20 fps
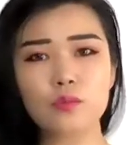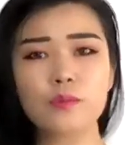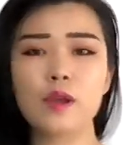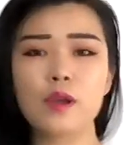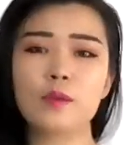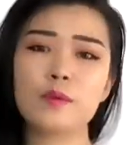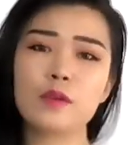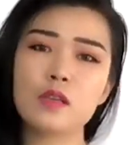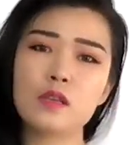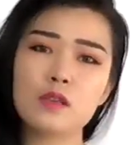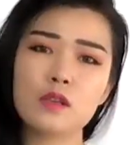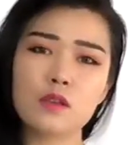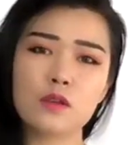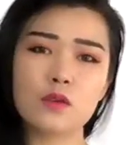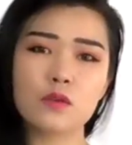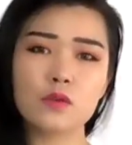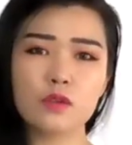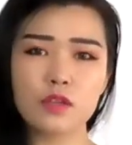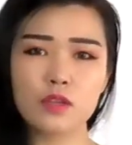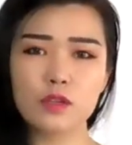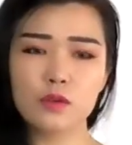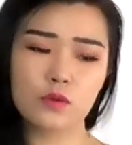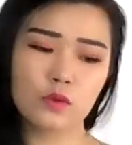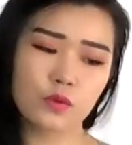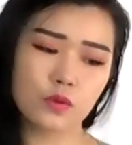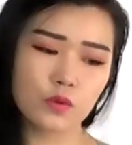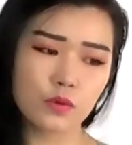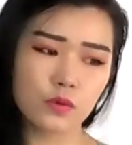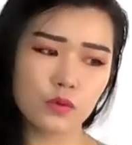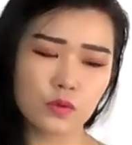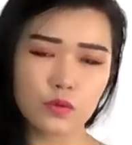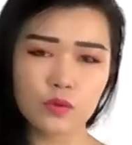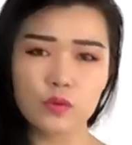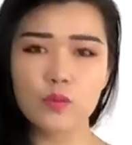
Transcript: maybe you need to do